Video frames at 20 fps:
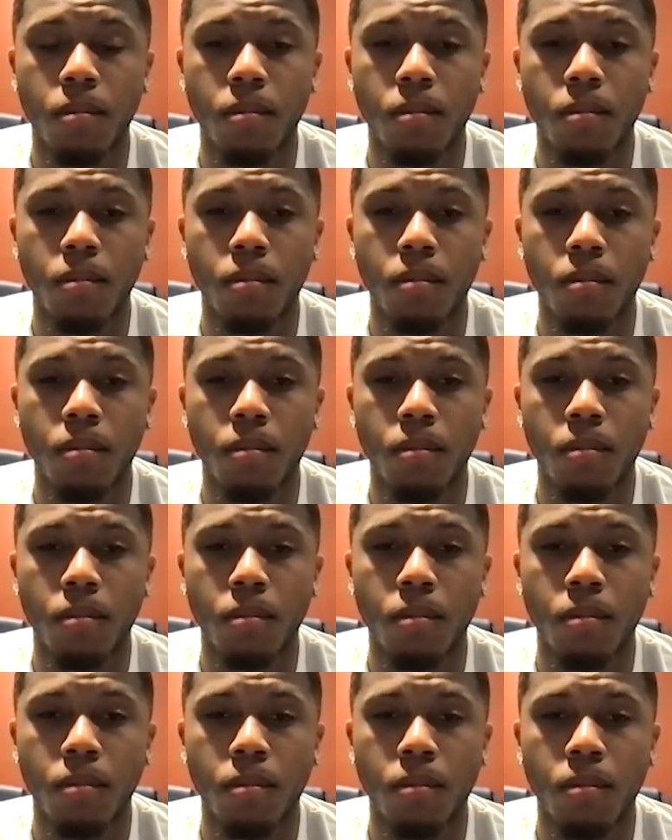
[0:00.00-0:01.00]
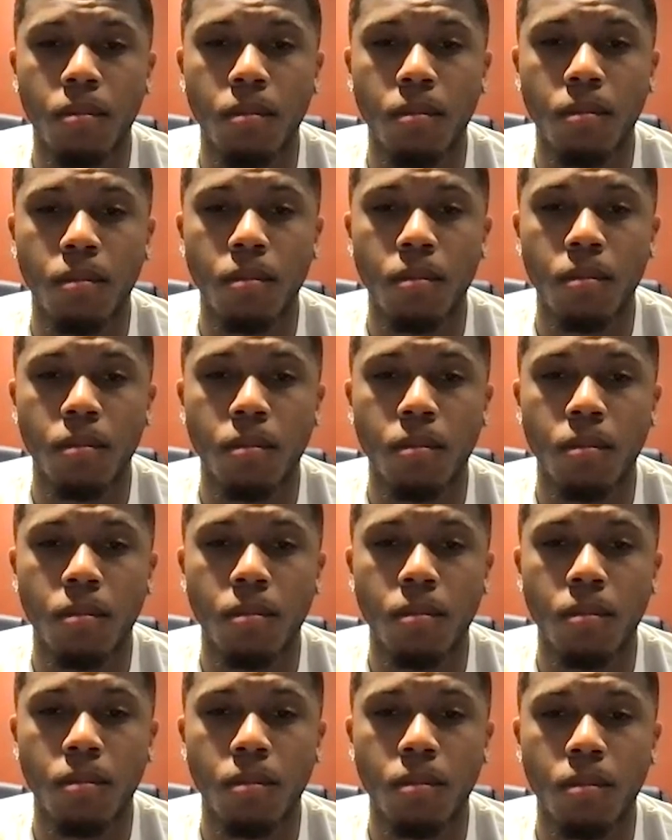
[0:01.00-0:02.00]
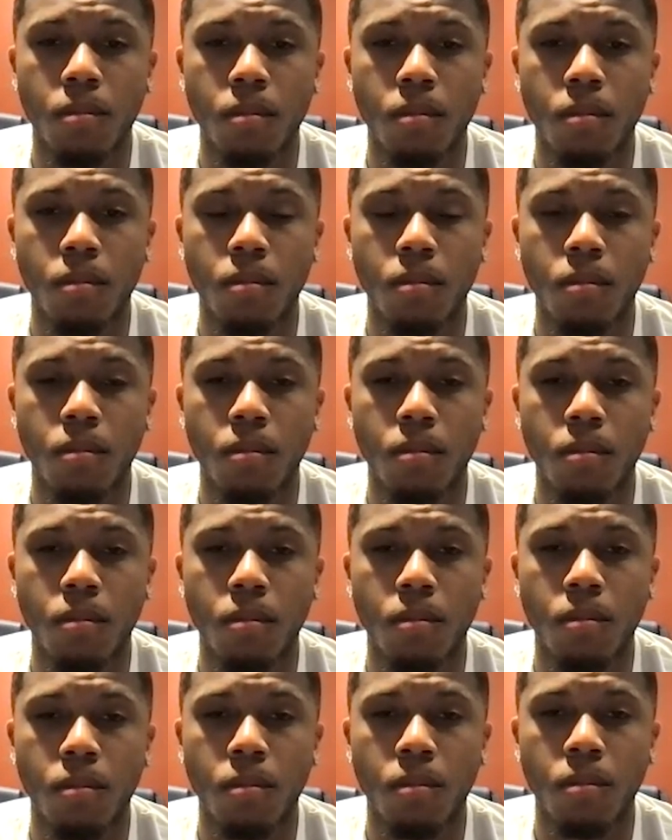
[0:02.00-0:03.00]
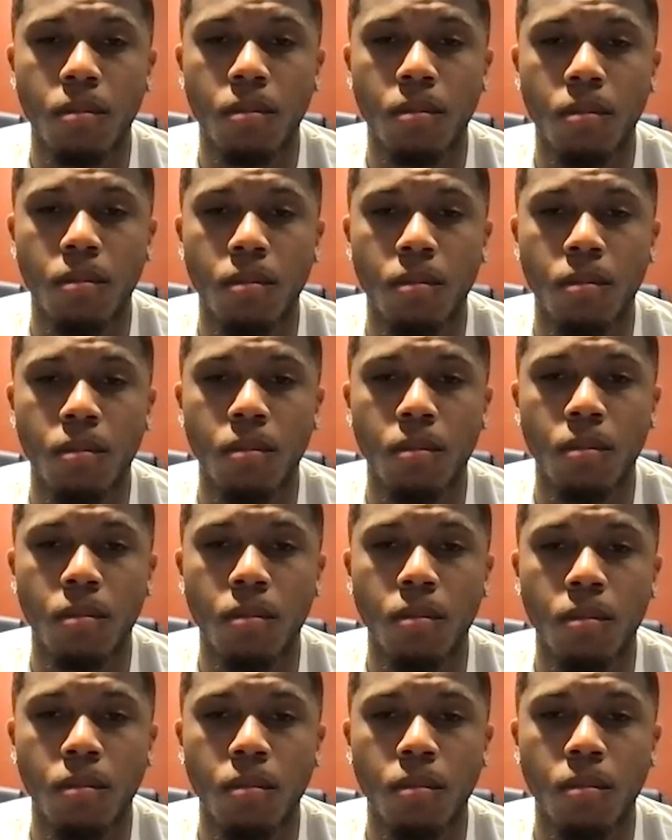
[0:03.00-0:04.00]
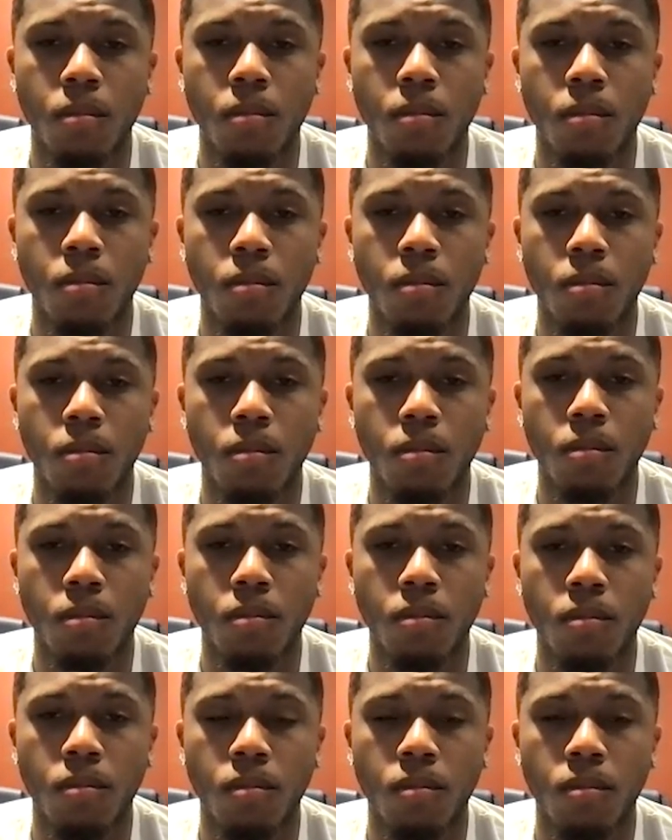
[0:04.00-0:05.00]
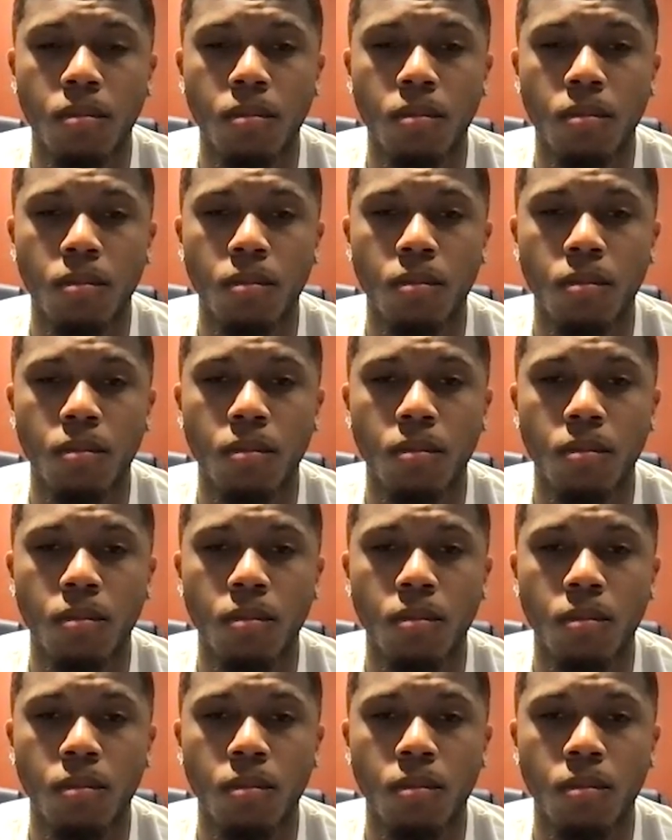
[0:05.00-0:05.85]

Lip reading: (silent)